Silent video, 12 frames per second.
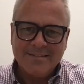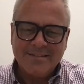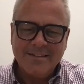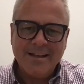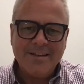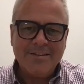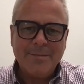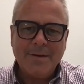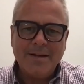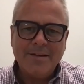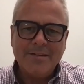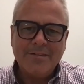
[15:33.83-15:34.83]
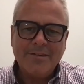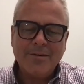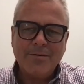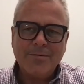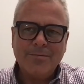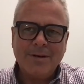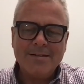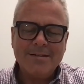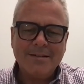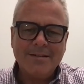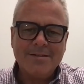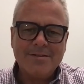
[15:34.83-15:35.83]
Yeah, you bet. So
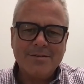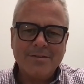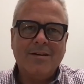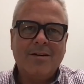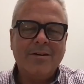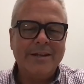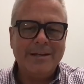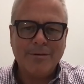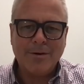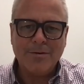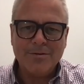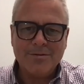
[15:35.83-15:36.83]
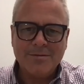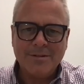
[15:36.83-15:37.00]
residents are heroes.